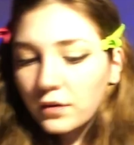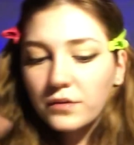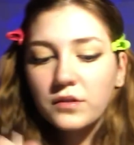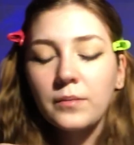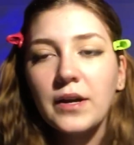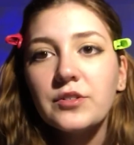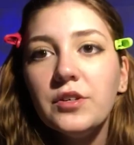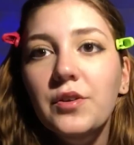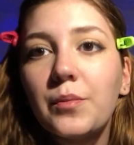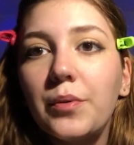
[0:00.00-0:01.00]
so I'm actually
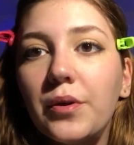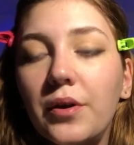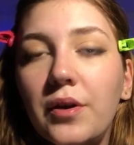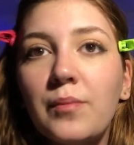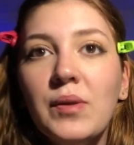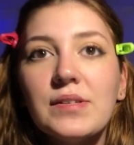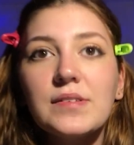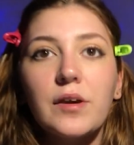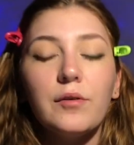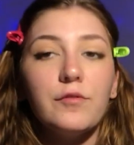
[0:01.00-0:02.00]
gonna put on
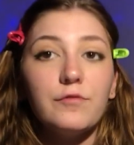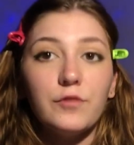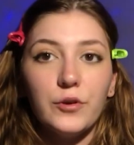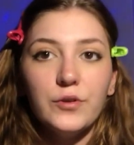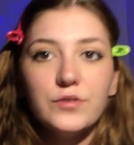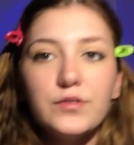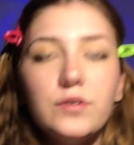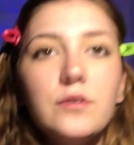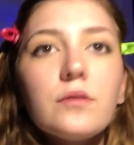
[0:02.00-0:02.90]
mascara first.